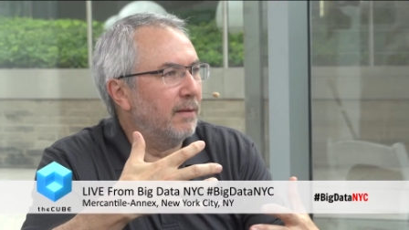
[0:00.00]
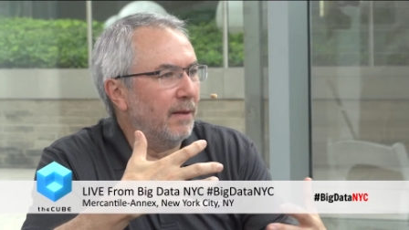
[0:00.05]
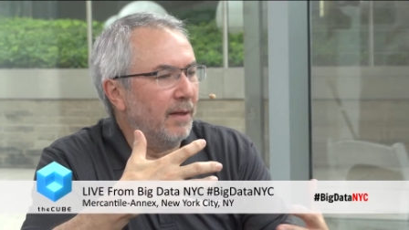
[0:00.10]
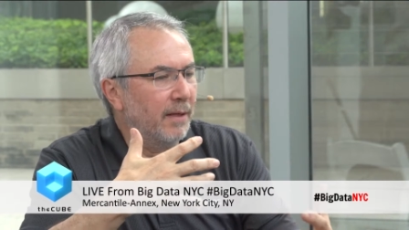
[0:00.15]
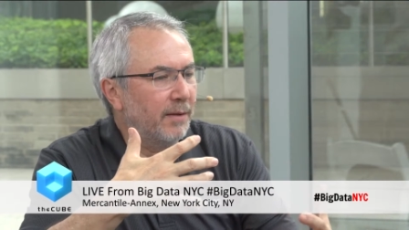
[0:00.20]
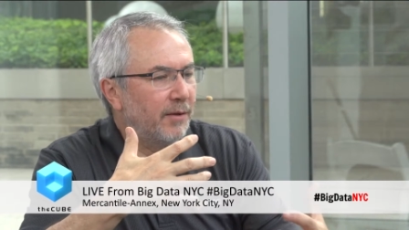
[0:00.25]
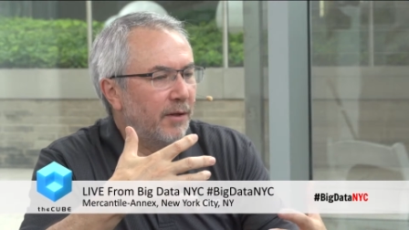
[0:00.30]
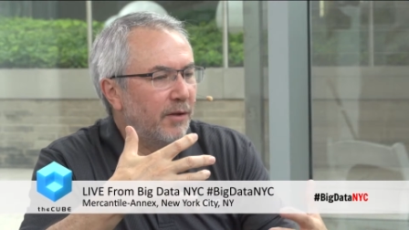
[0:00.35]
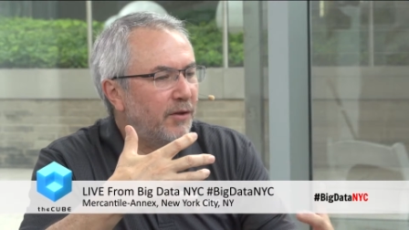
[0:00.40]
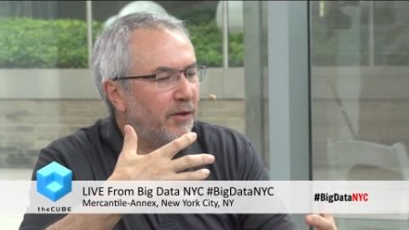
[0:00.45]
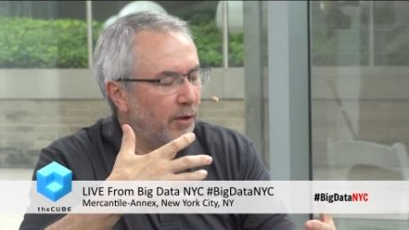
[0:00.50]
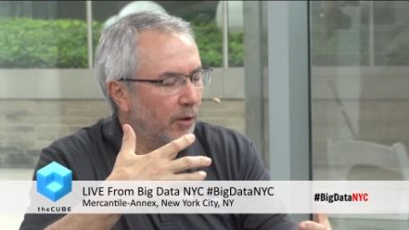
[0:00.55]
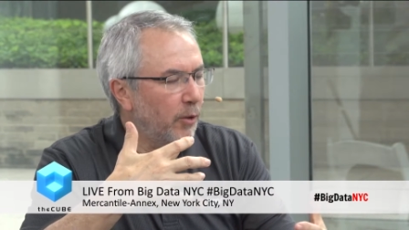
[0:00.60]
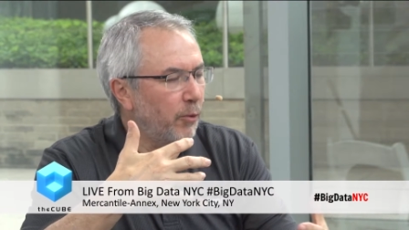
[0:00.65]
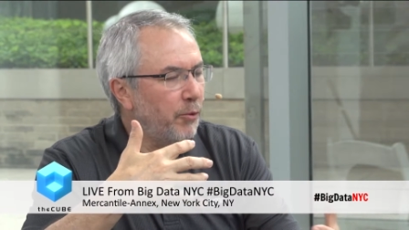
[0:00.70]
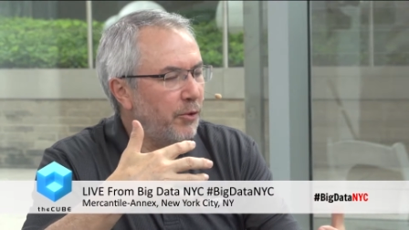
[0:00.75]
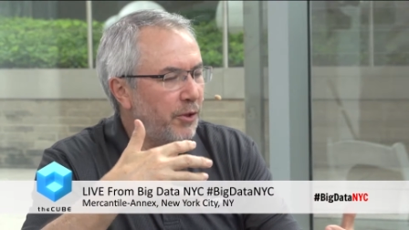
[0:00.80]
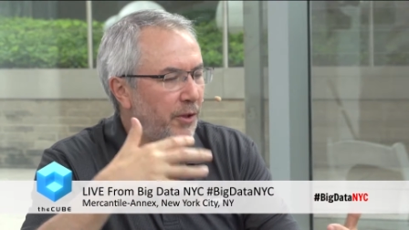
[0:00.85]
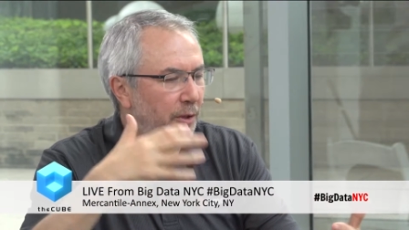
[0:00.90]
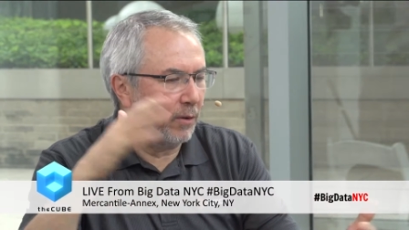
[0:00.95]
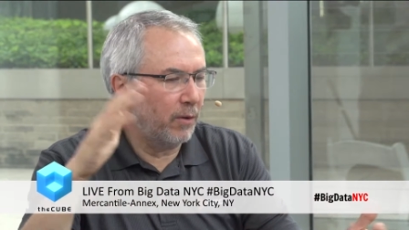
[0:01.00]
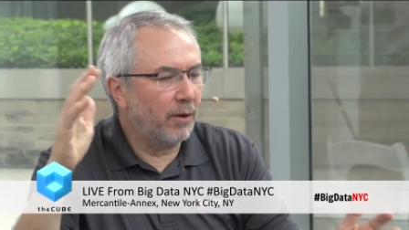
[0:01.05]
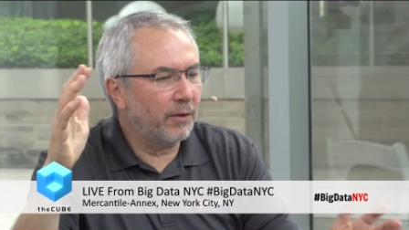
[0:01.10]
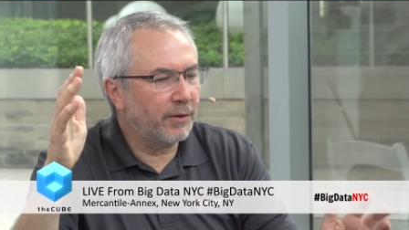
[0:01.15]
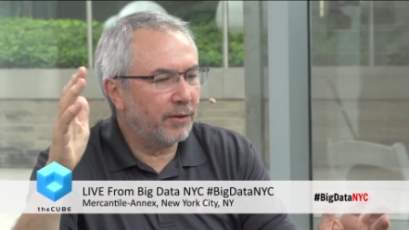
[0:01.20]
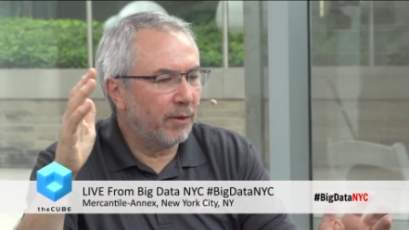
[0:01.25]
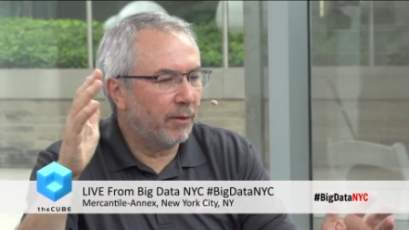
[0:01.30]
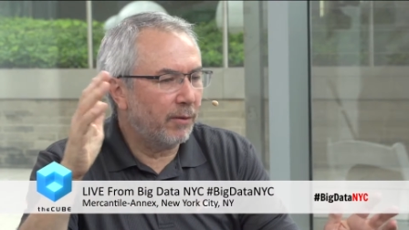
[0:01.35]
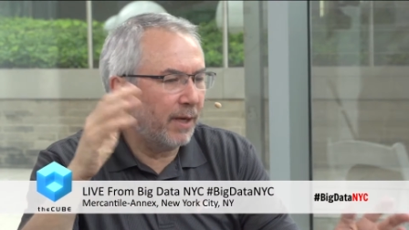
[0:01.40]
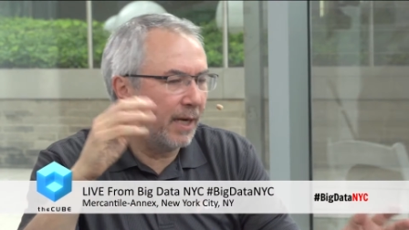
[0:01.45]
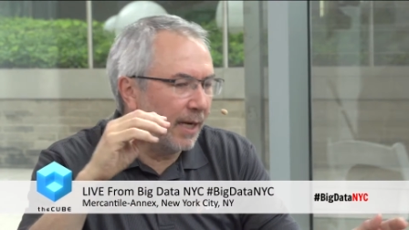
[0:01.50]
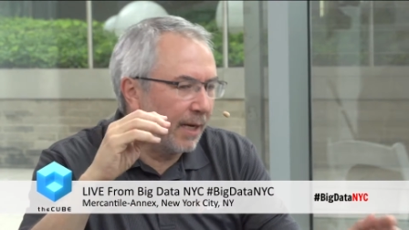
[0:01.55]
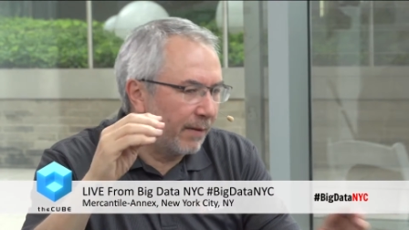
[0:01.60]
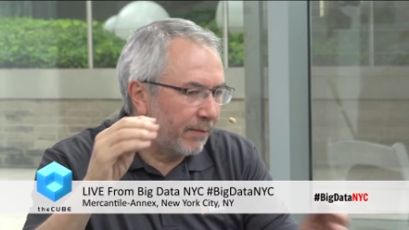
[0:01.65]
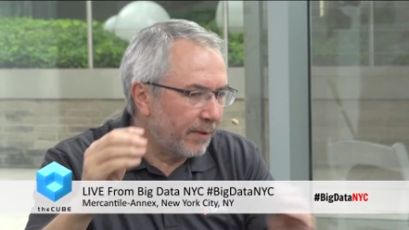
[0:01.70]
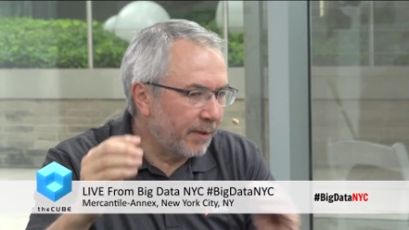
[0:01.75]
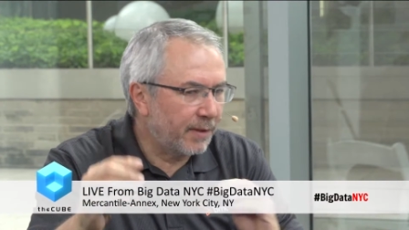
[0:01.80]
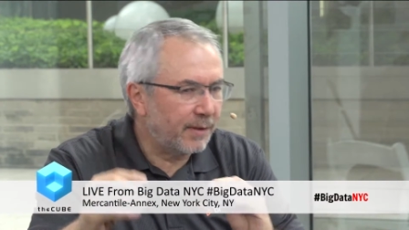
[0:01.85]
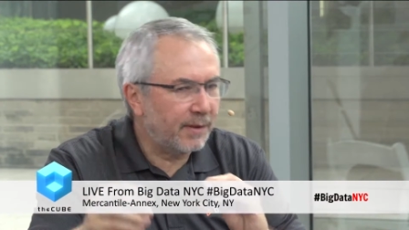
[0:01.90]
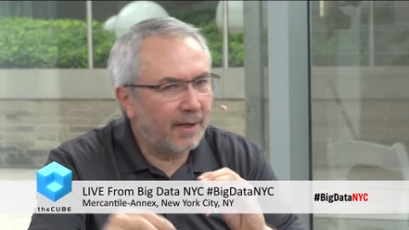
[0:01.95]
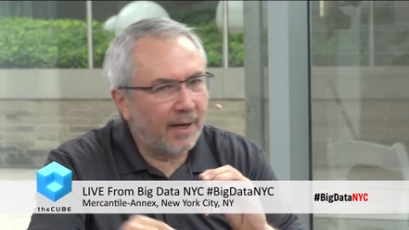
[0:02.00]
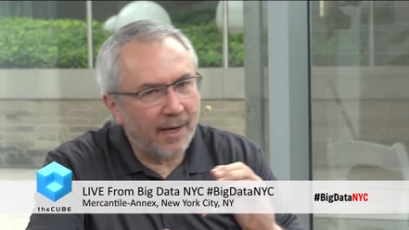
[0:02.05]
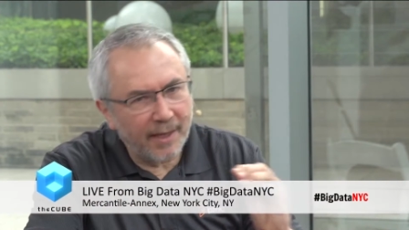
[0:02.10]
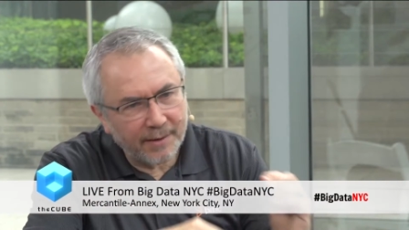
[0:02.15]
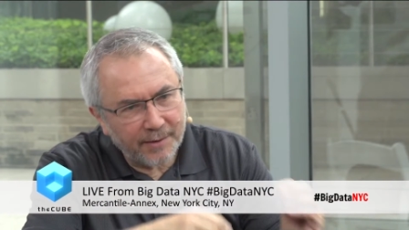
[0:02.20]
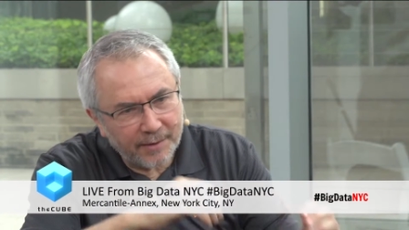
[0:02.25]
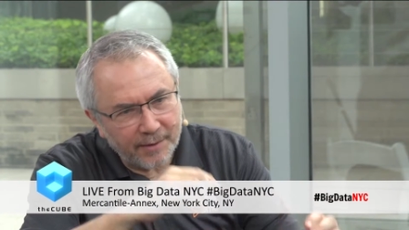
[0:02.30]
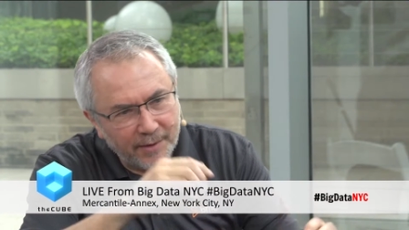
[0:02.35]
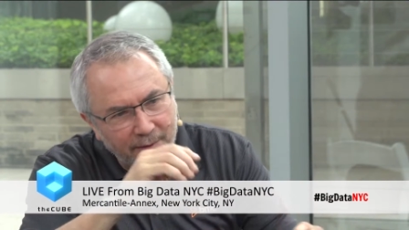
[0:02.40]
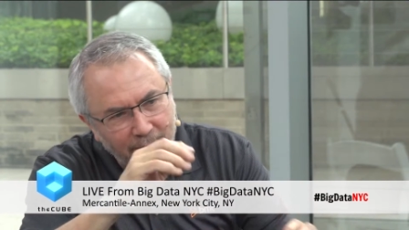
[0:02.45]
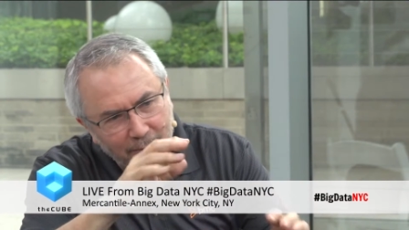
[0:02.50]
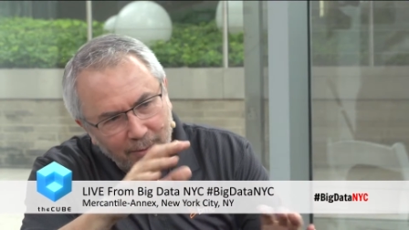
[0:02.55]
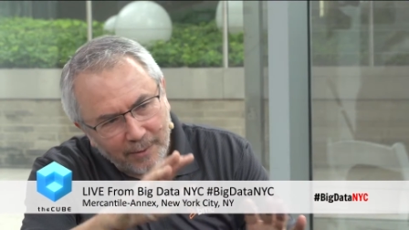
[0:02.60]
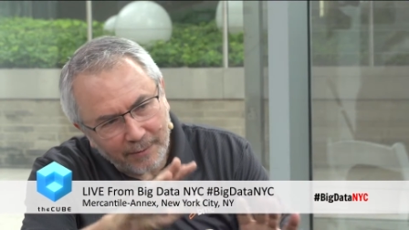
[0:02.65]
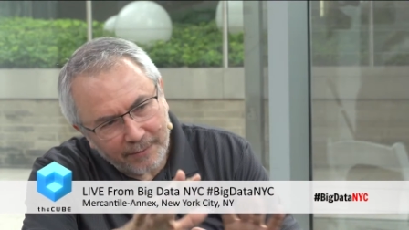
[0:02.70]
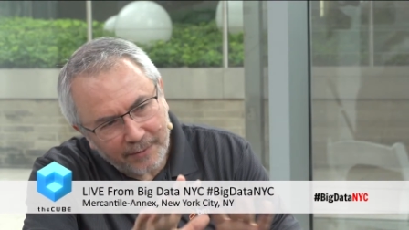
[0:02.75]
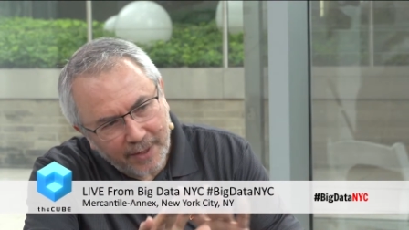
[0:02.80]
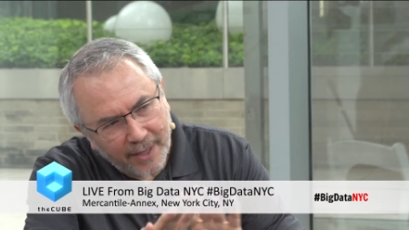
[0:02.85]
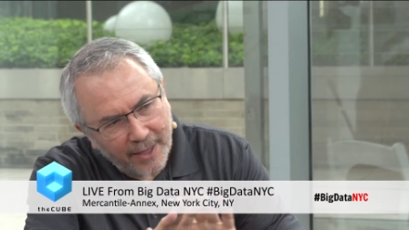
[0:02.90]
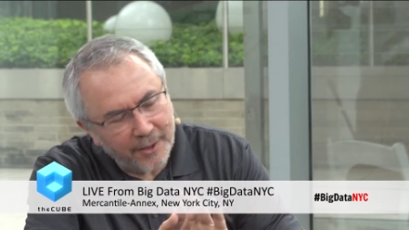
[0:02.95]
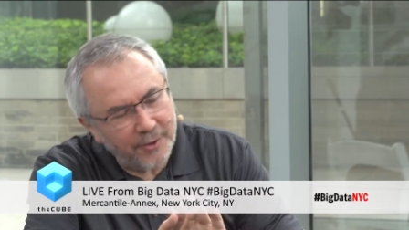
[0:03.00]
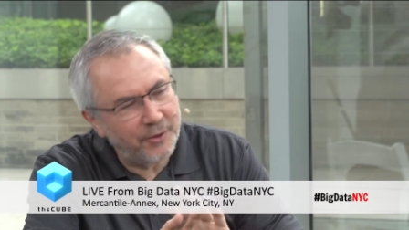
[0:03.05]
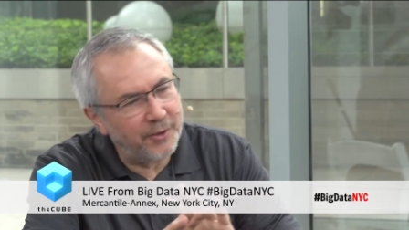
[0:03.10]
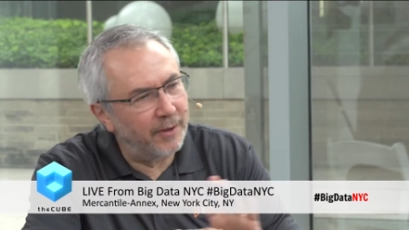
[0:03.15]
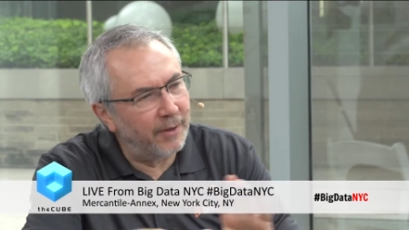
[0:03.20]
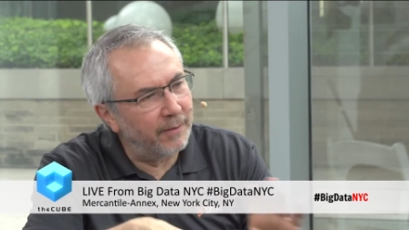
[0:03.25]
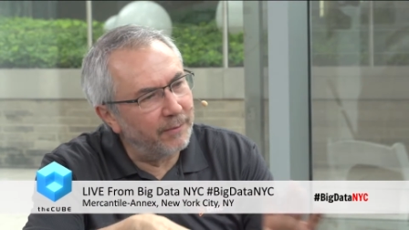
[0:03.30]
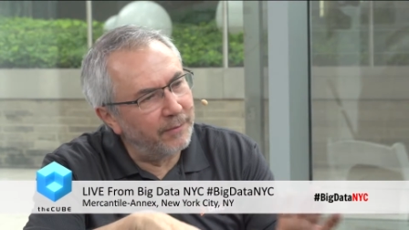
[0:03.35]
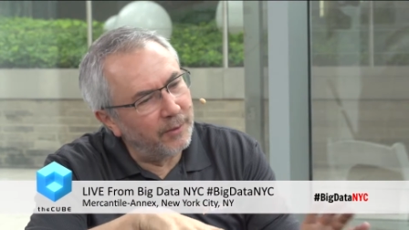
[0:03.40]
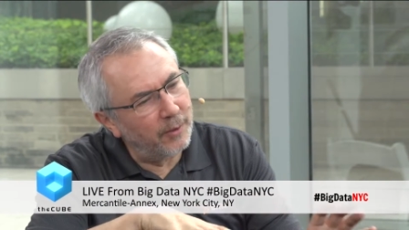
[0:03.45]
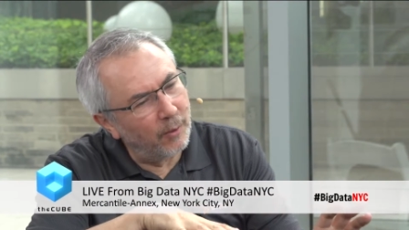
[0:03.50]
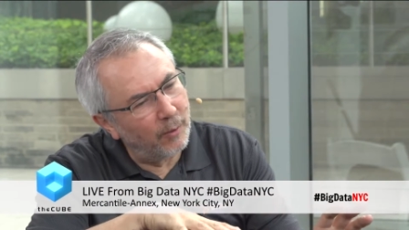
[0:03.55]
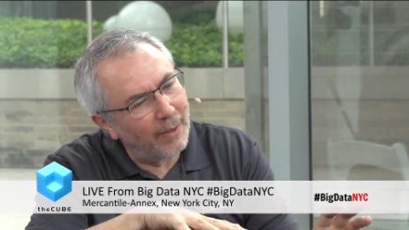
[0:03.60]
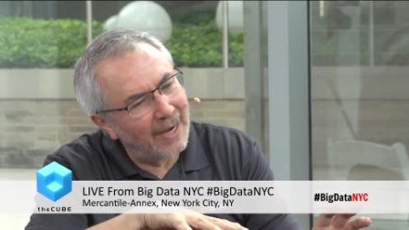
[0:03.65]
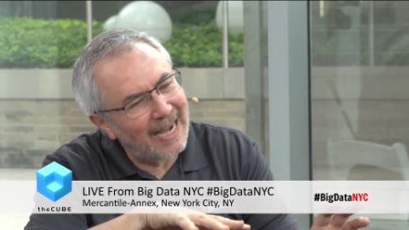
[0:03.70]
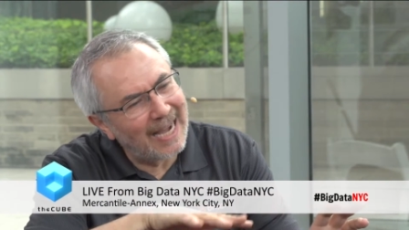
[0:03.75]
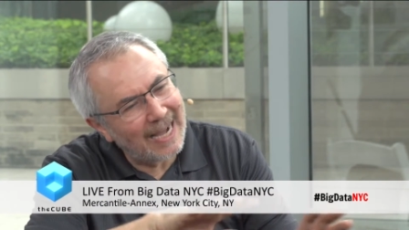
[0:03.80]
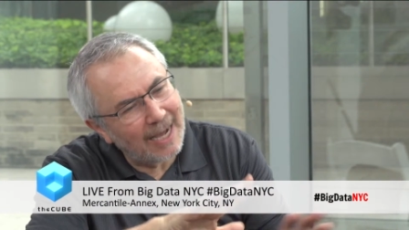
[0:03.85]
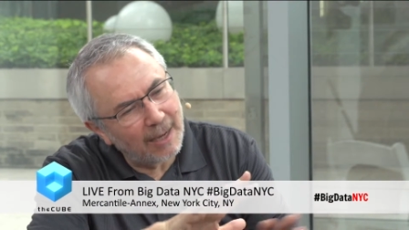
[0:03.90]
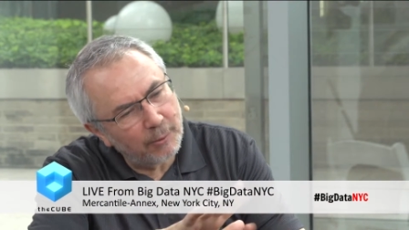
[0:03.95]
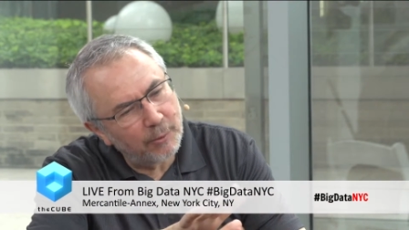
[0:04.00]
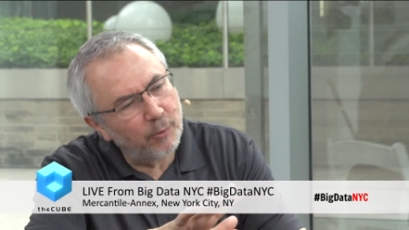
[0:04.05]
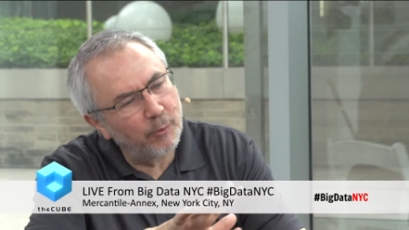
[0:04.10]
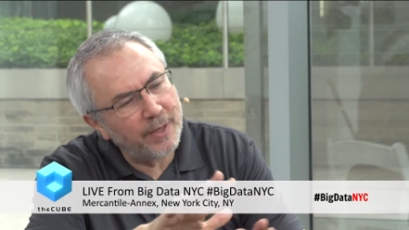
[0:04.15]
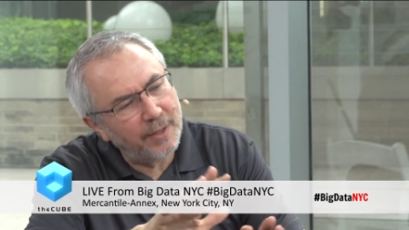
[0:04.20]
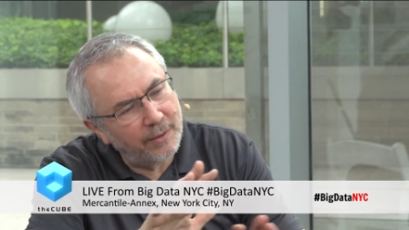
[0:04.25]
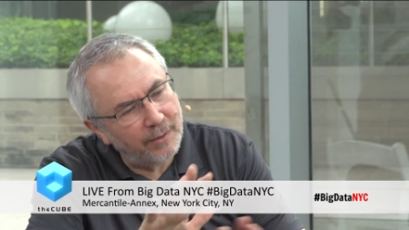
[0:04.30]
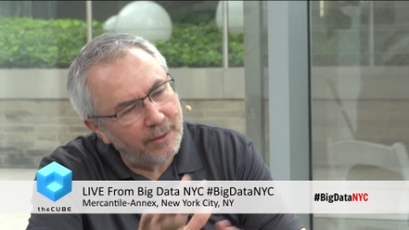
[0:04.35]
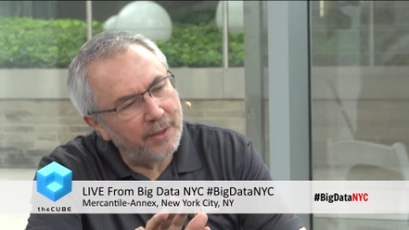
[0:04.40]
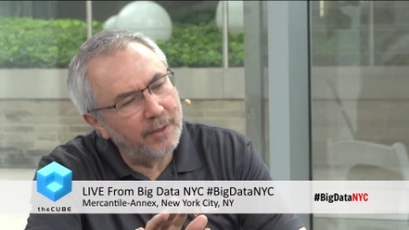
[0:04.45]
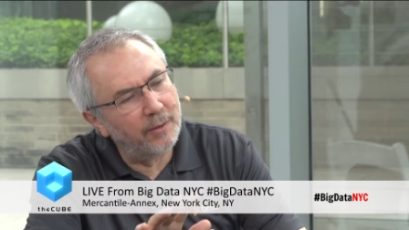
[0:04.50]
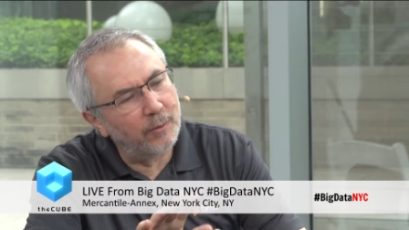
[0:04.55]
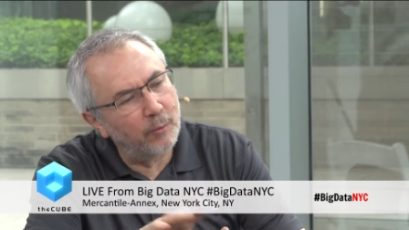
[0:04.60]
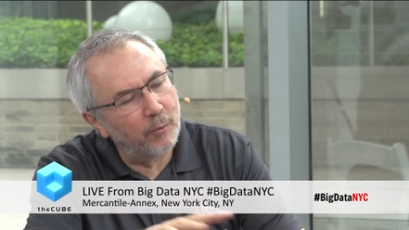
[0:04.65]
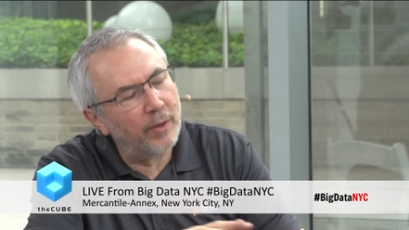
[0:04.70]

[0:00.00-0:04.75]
as a solution also have this constant sort of tension of you know how do we deal?